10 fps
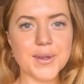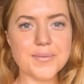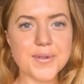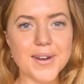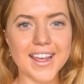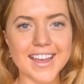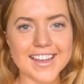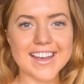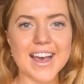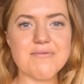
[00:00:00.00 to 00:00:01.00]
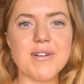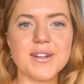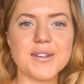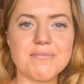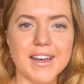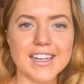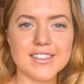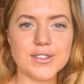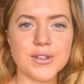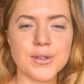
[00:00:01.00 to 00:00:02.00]
Good morning and welcome back
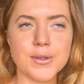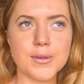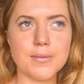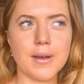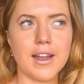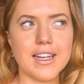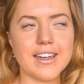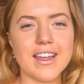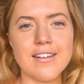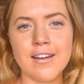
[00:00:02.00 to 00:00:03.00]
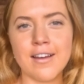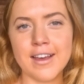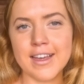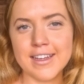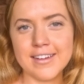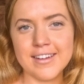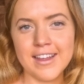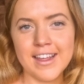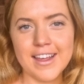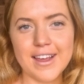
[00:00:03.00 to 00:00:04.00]
to Bali day nine.
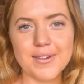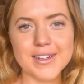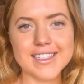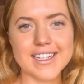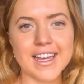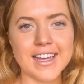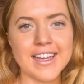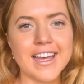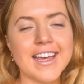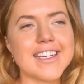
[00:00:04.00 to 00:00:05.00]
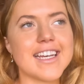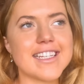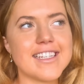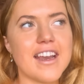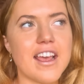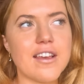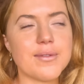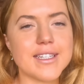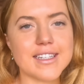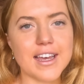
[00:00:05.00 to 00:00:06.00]
I want to say yesterday
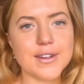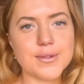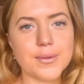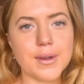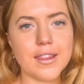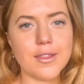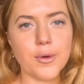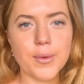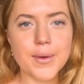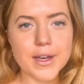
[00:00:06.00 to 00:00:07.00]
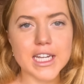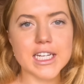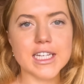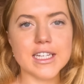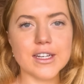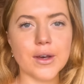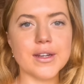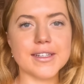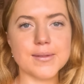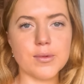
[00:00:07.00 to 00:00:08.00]
we said we thought we were gonna go
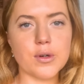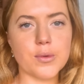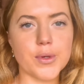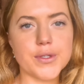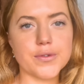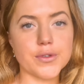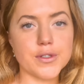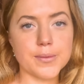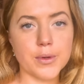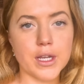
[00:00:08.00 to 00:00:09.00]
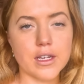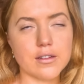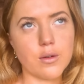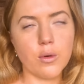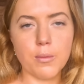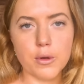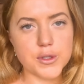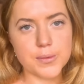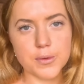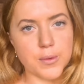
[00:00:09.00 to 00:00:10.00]
and explore a waterfall this morning, or
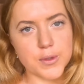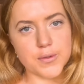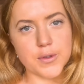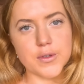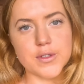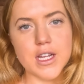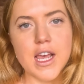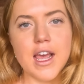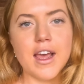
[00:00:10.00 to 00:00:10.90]
multiple waterfalls,